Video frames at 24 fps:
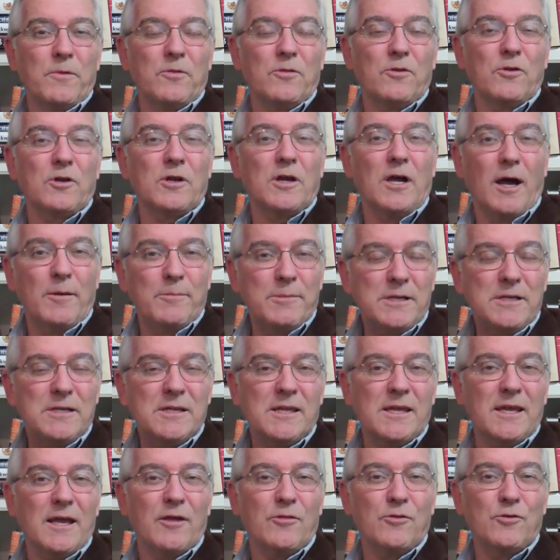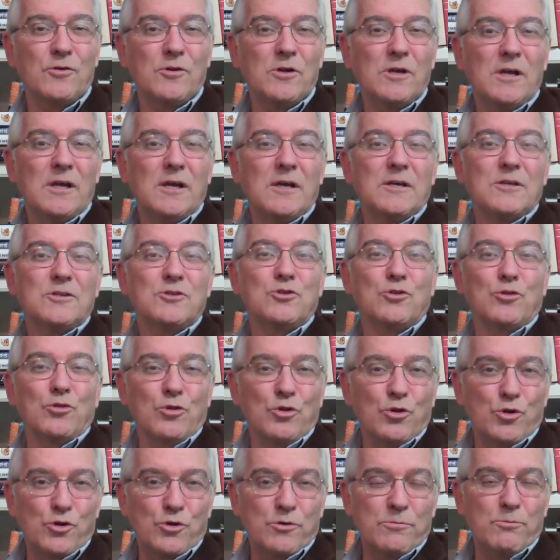They're coming together to
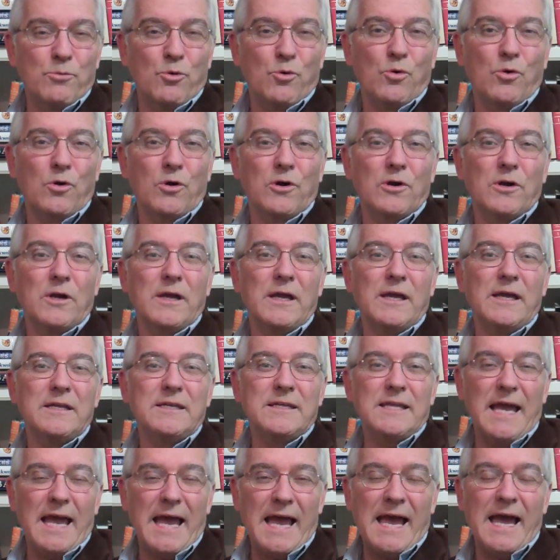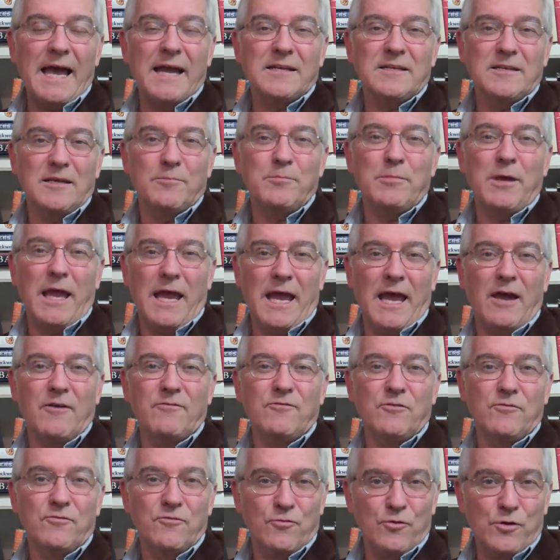learn more and to act on
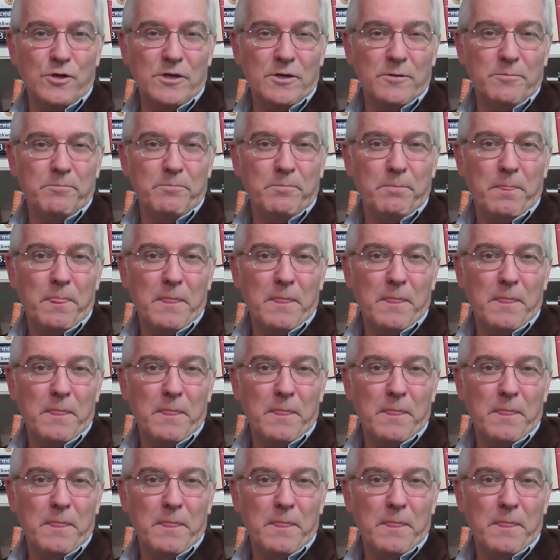behalf of freedom.